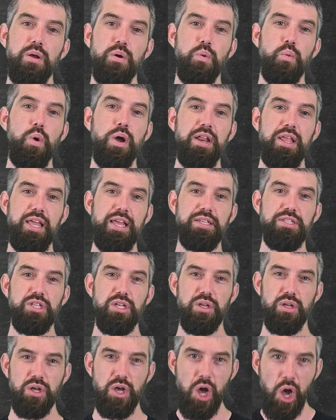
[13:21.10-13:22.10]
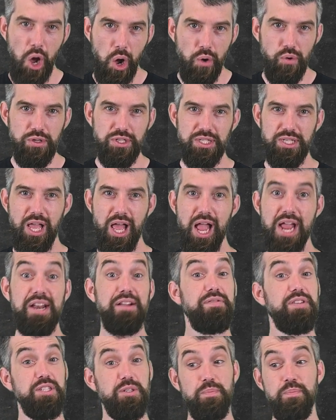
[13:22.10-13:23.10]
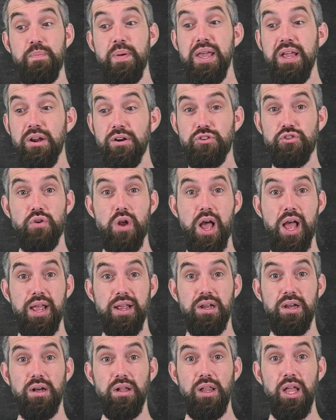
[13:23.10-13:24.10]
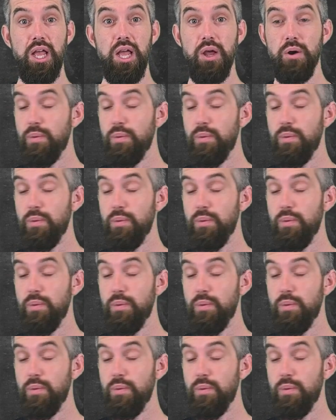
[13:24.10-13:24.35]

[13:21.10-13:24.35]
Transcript: what is cosine of this bigger triangle?